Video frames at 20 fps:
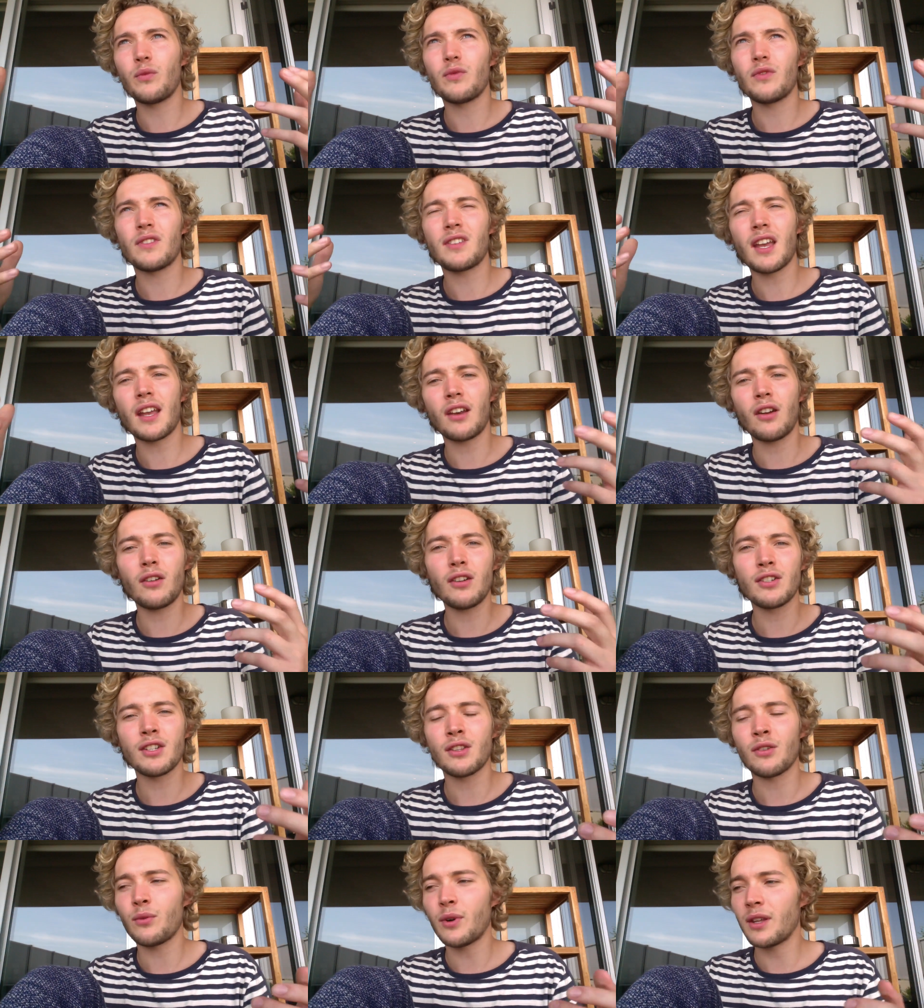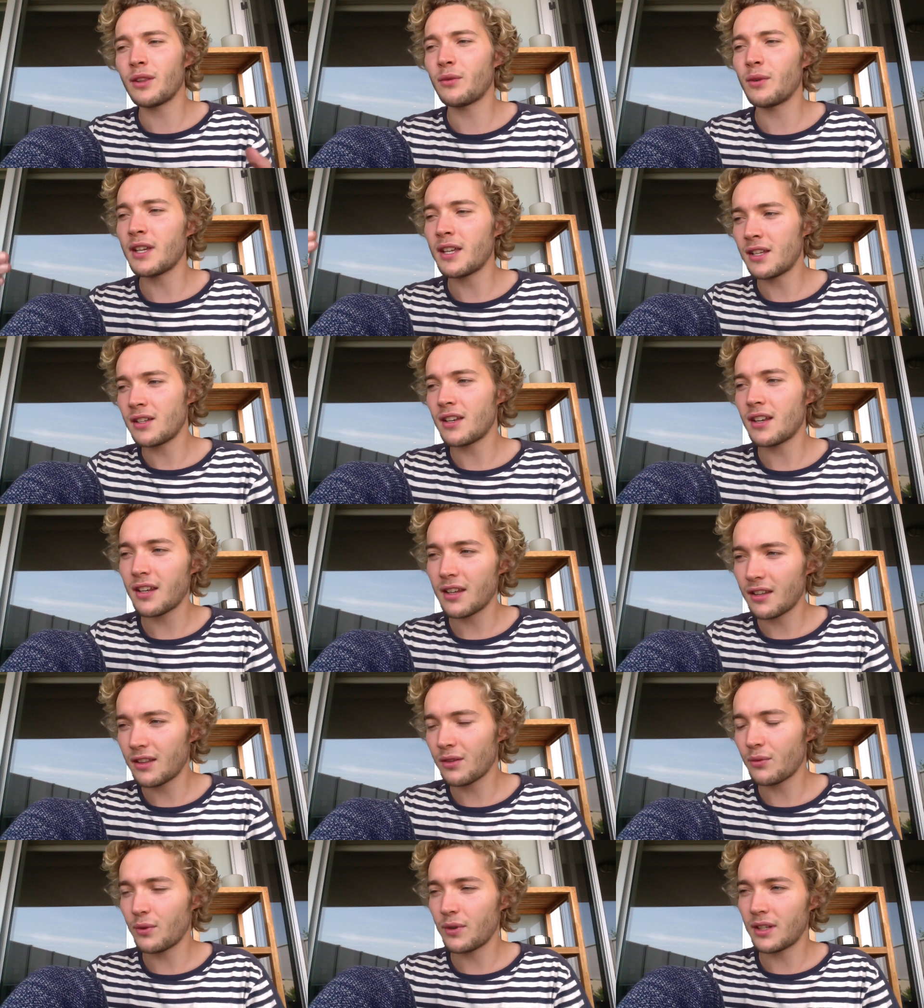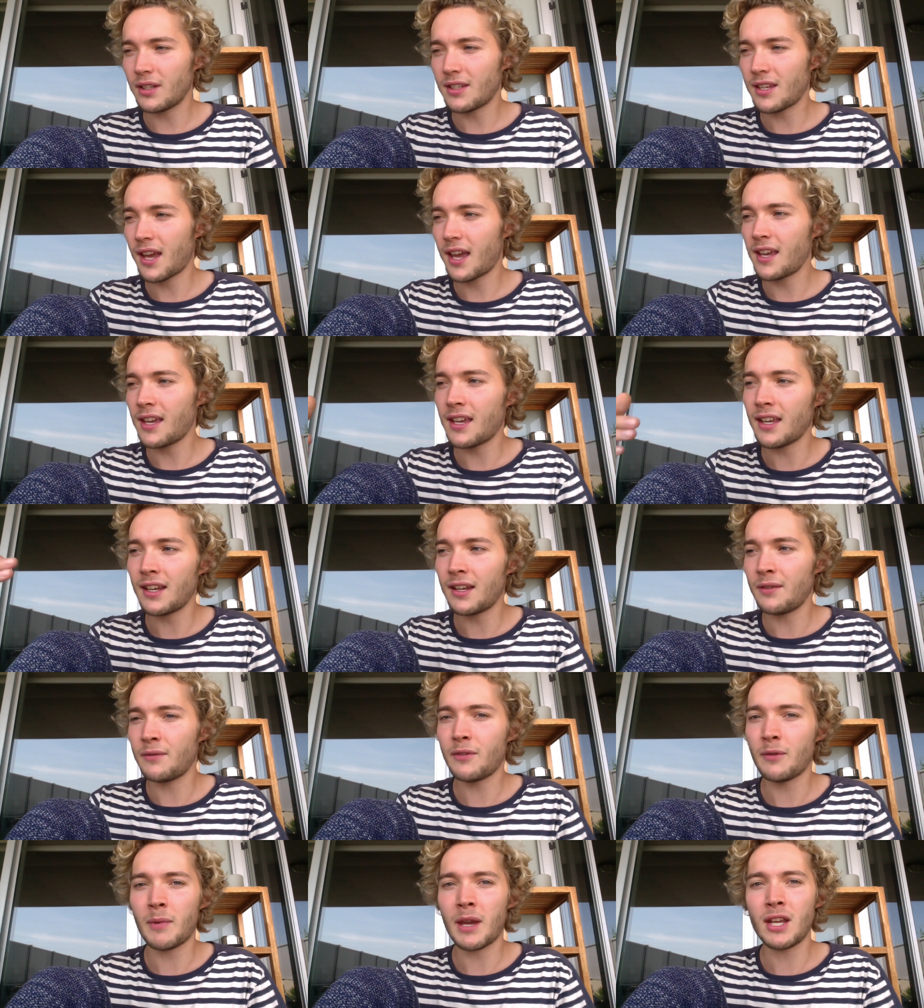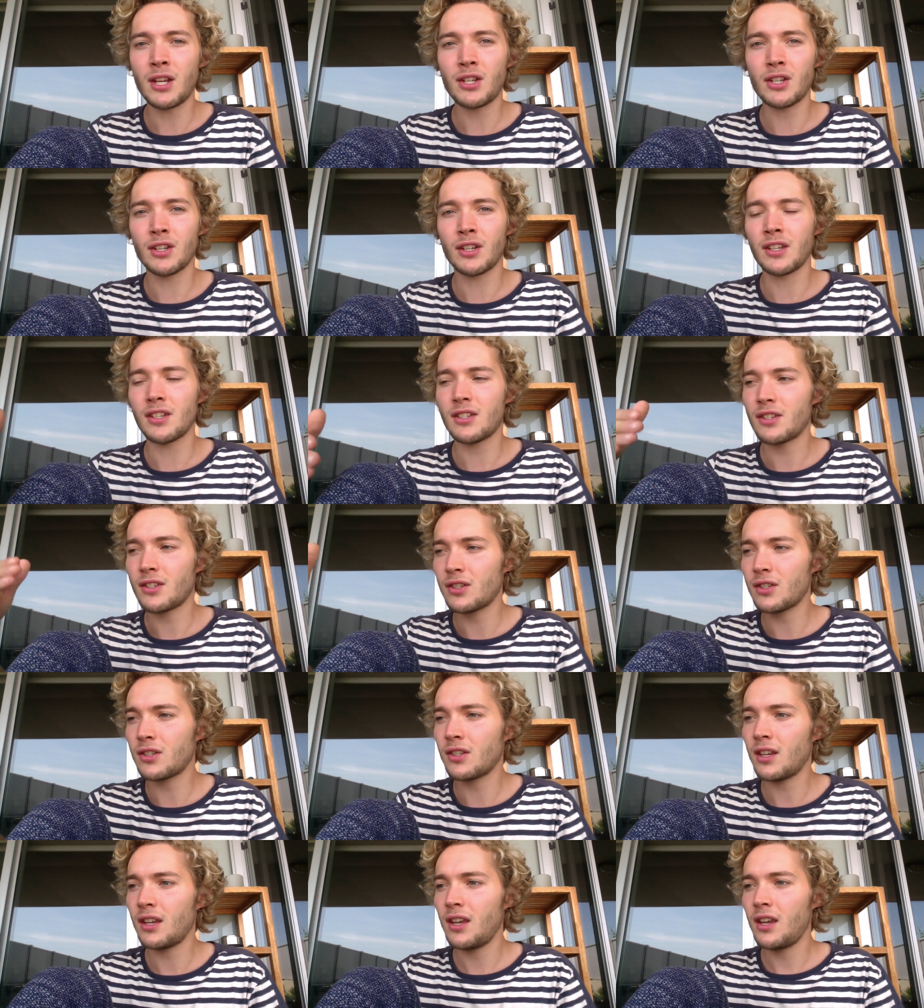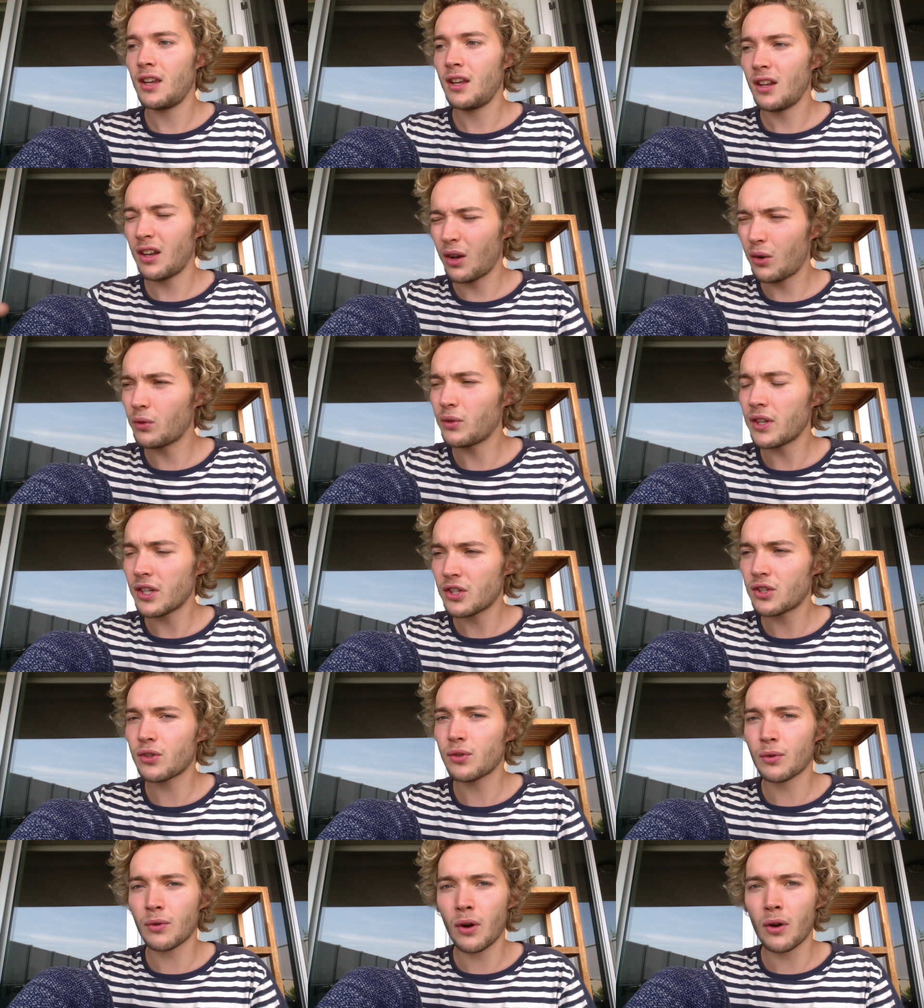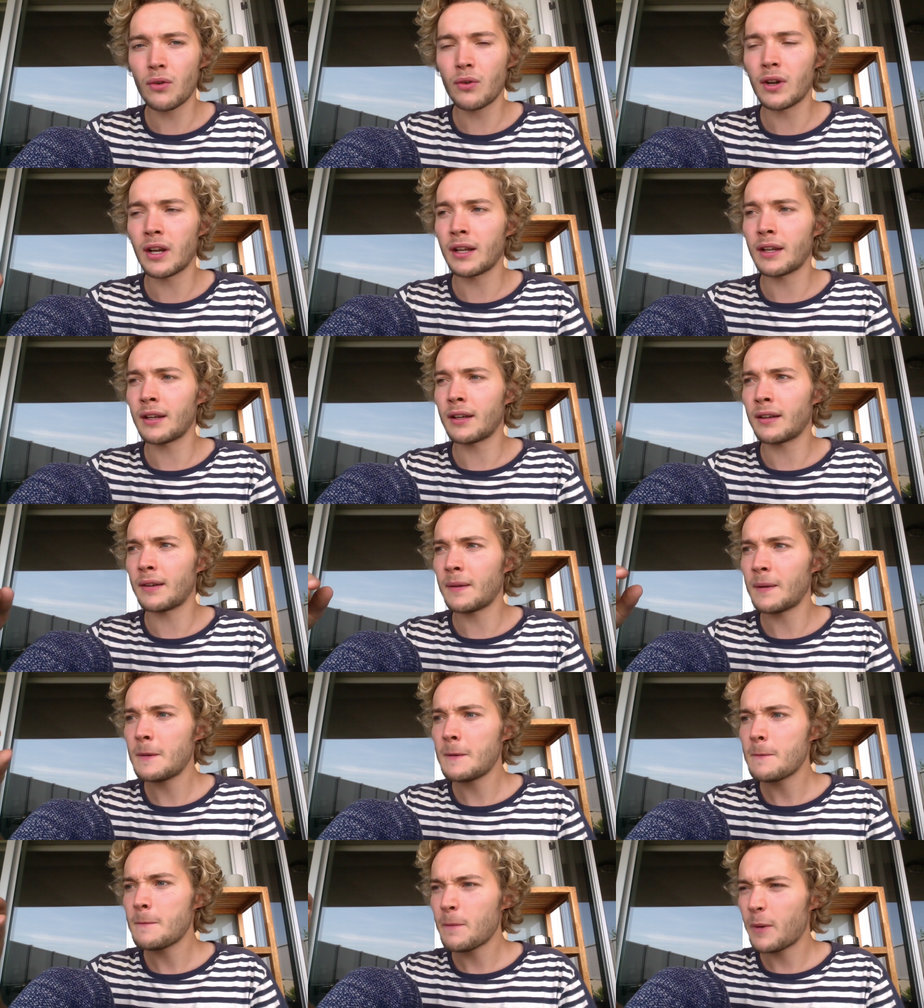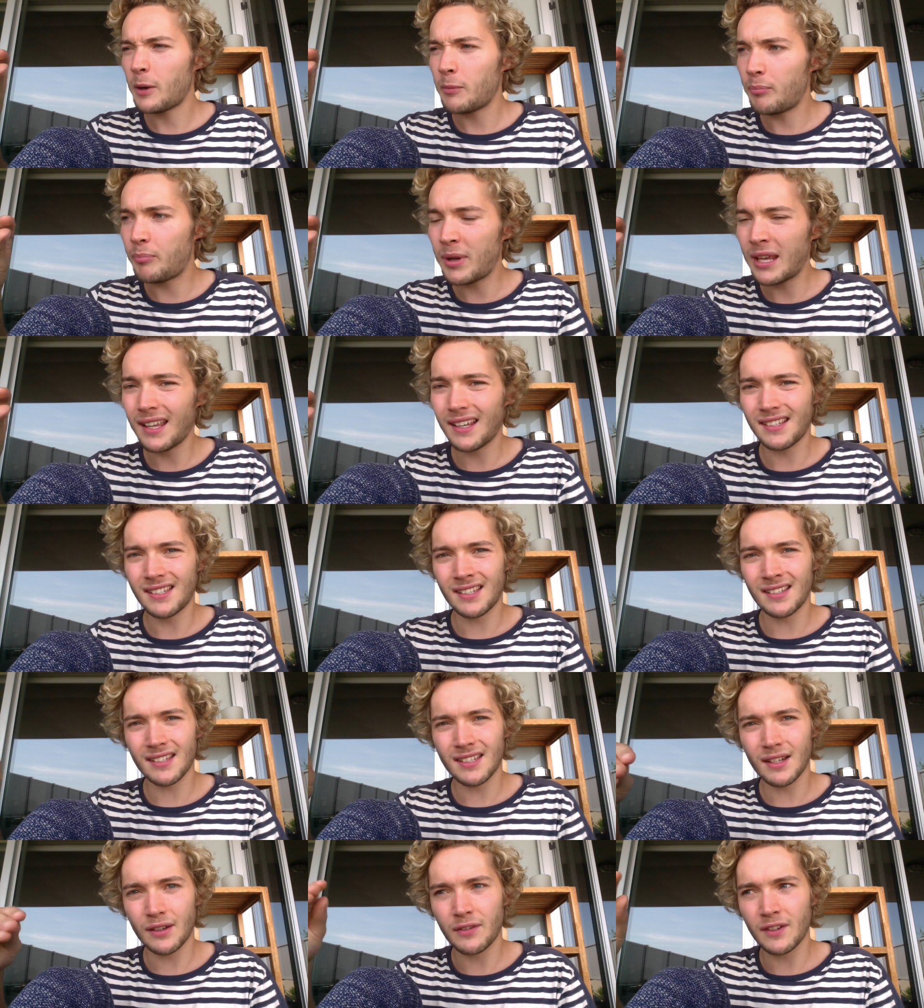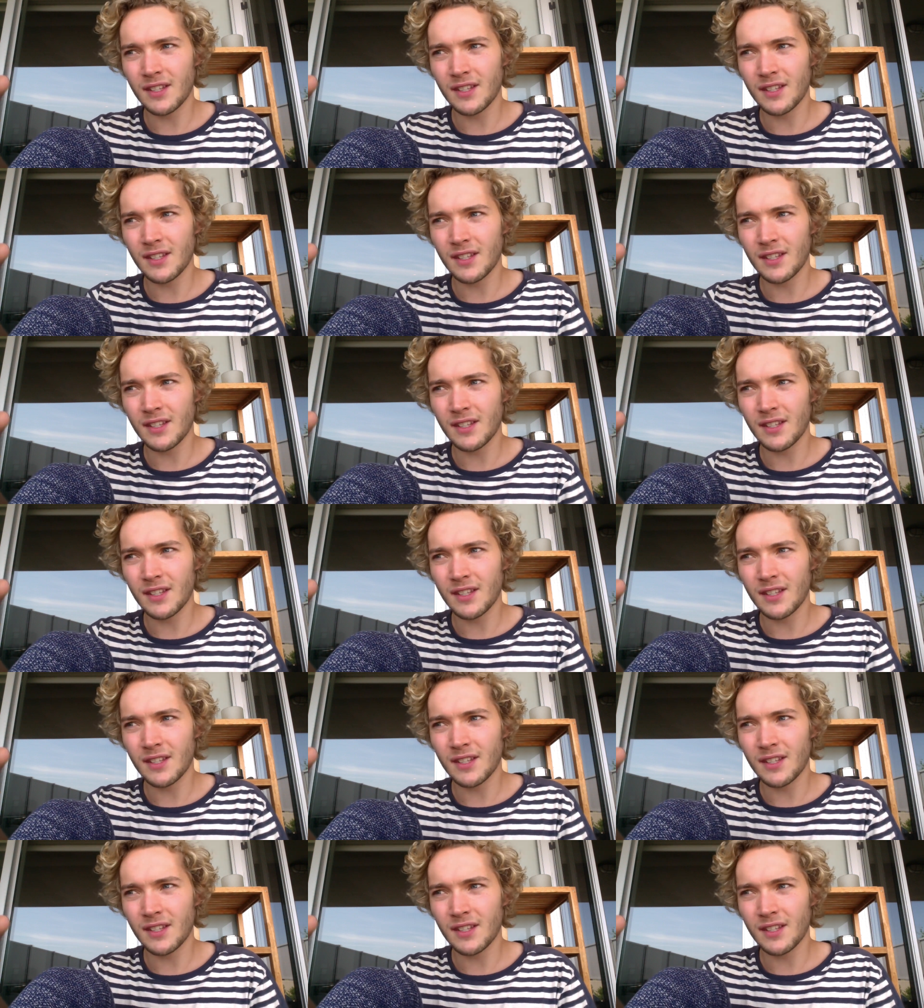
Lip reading: technology, the way that we take in information is like all this scrolling and bits and stuff.